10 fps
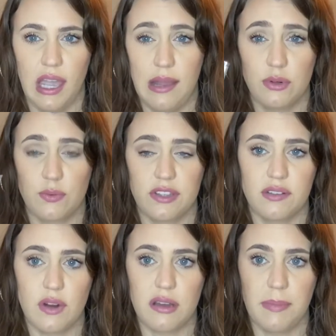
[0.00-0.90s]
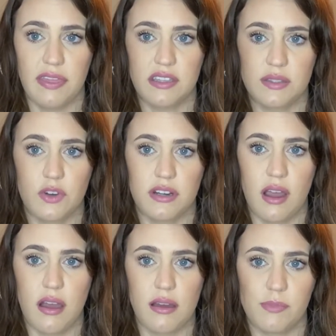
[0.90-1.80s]
I would really recommend this one.
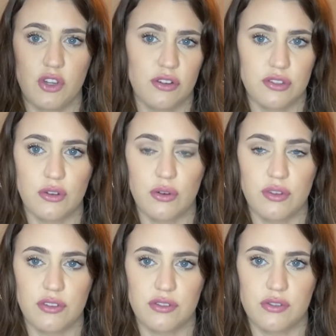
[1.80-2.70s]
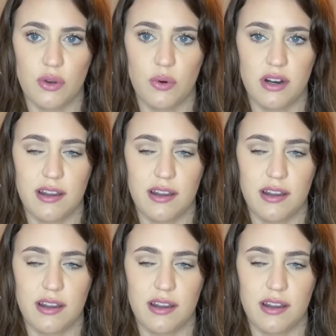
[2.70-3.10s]
Um, you could also go to the store.